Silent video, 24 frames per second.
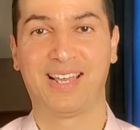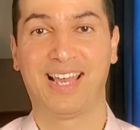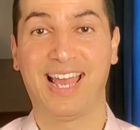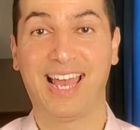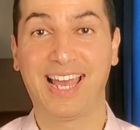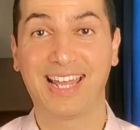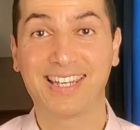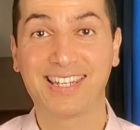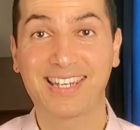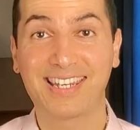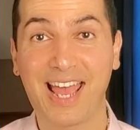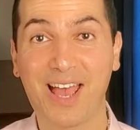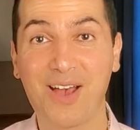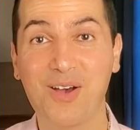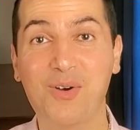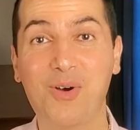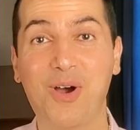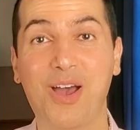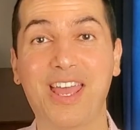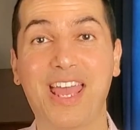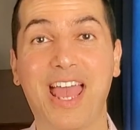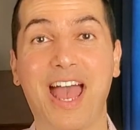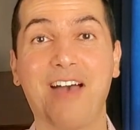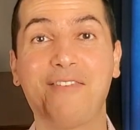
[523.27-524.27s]
And now
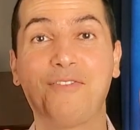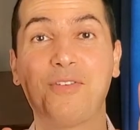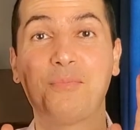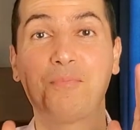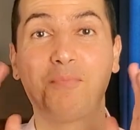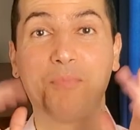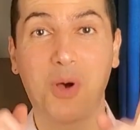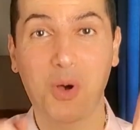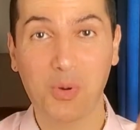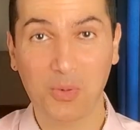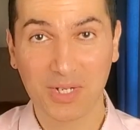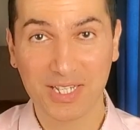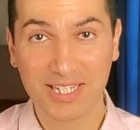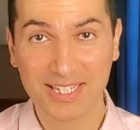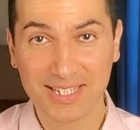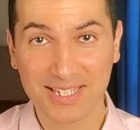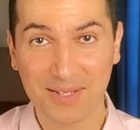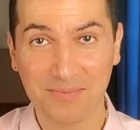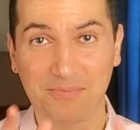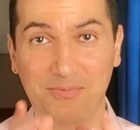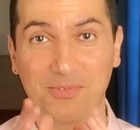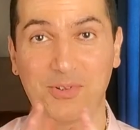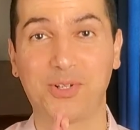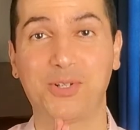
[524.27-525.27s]
I have a bonus
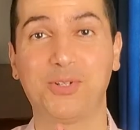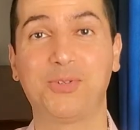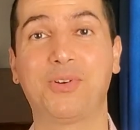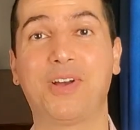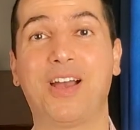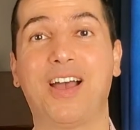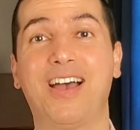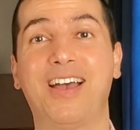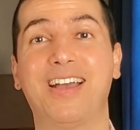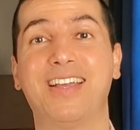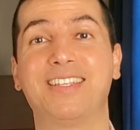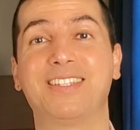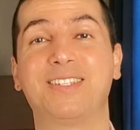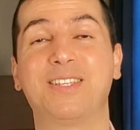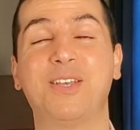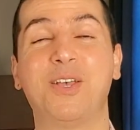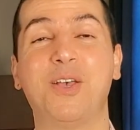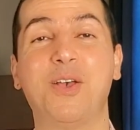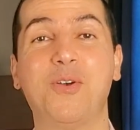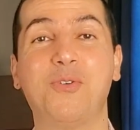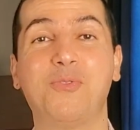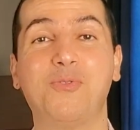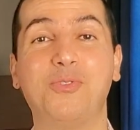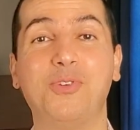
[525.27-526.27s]
tip for you guys.
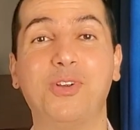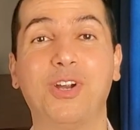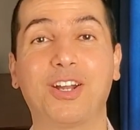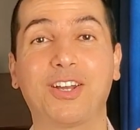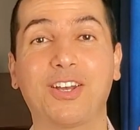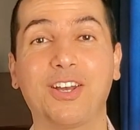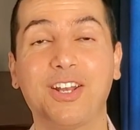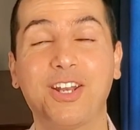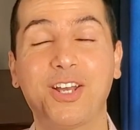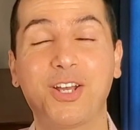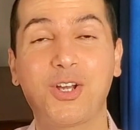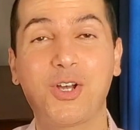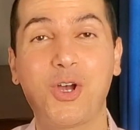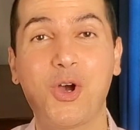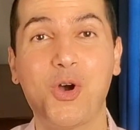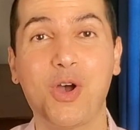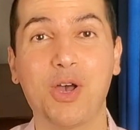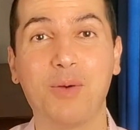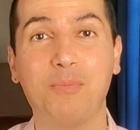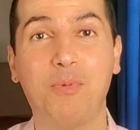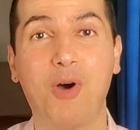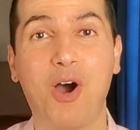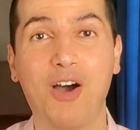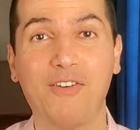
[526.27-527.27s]
We are gonna go
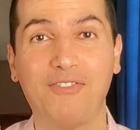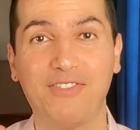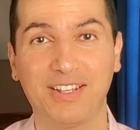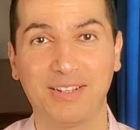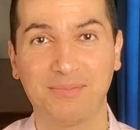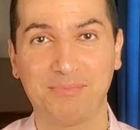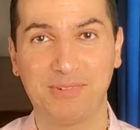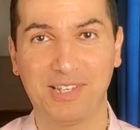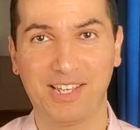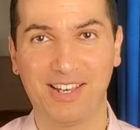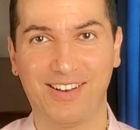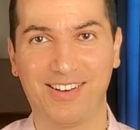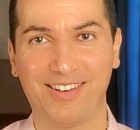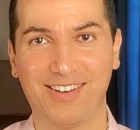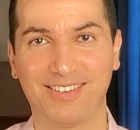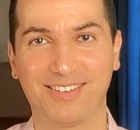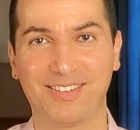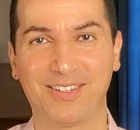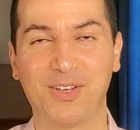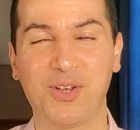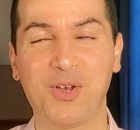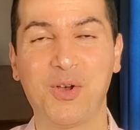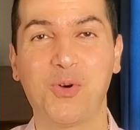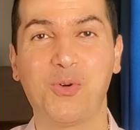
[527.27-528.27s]
above and beyond.
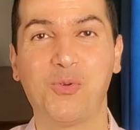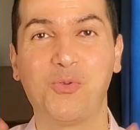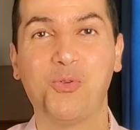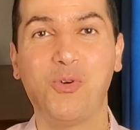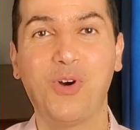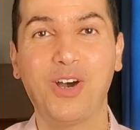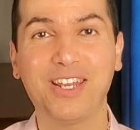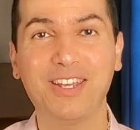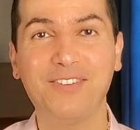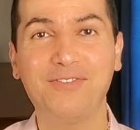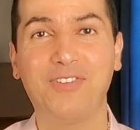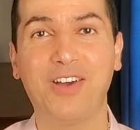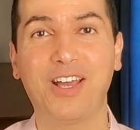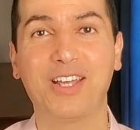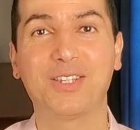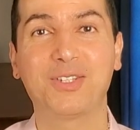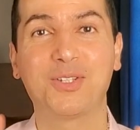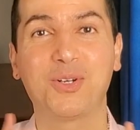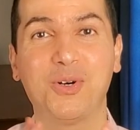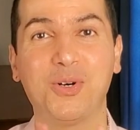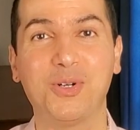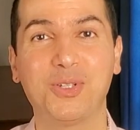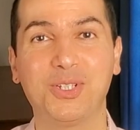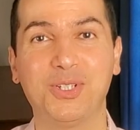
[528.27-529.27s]
What if I
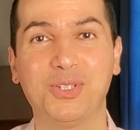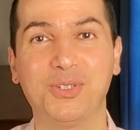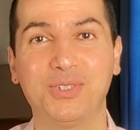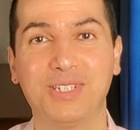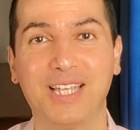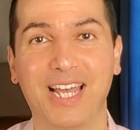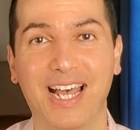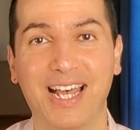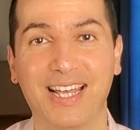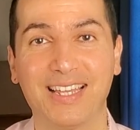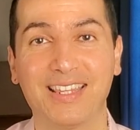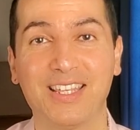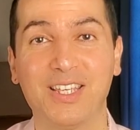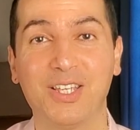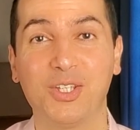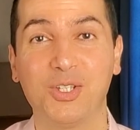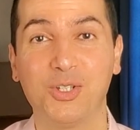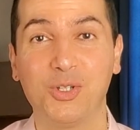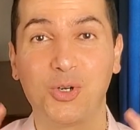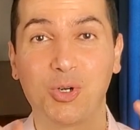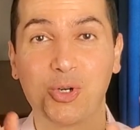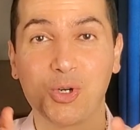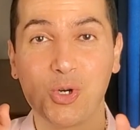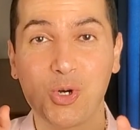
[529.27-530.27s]
told you that
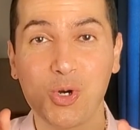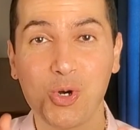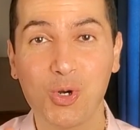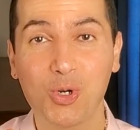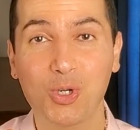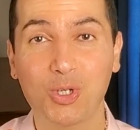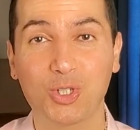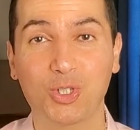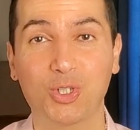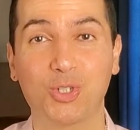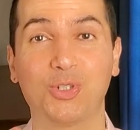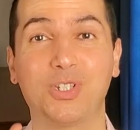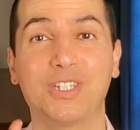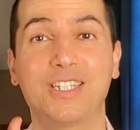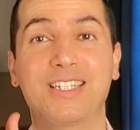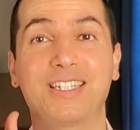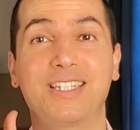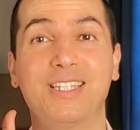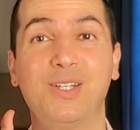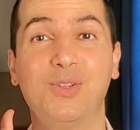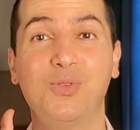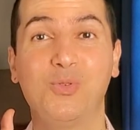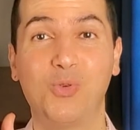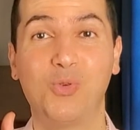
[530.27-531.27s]
your hook should
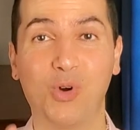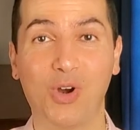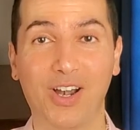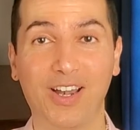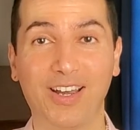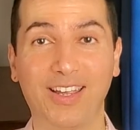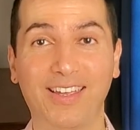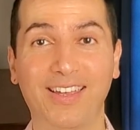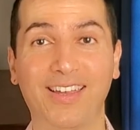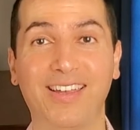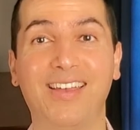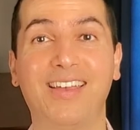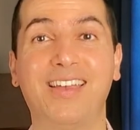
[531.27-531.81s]
still work